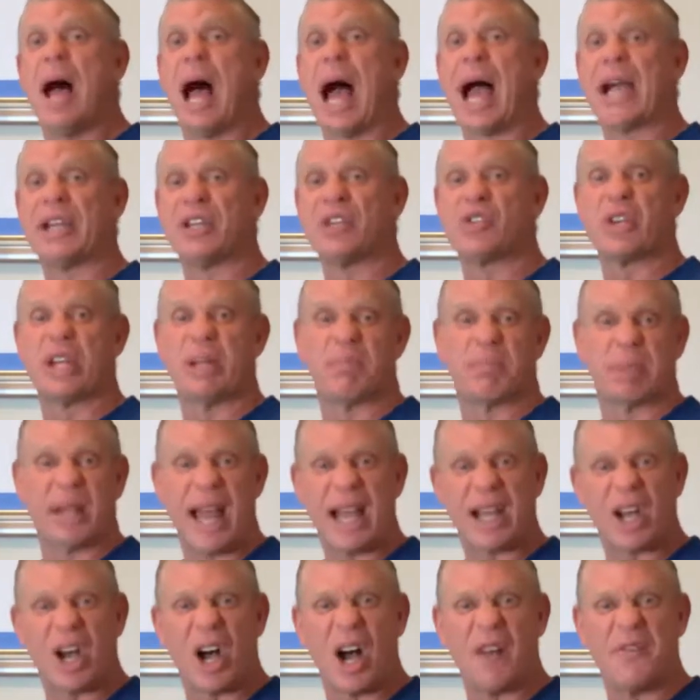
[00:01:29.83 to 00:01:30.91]
I can drink
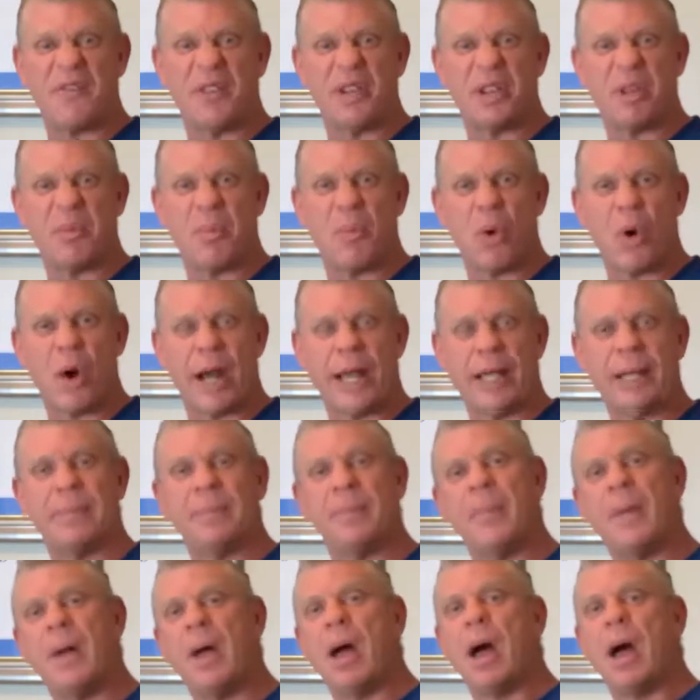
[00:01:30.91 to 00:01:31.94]
black coffee in the morning,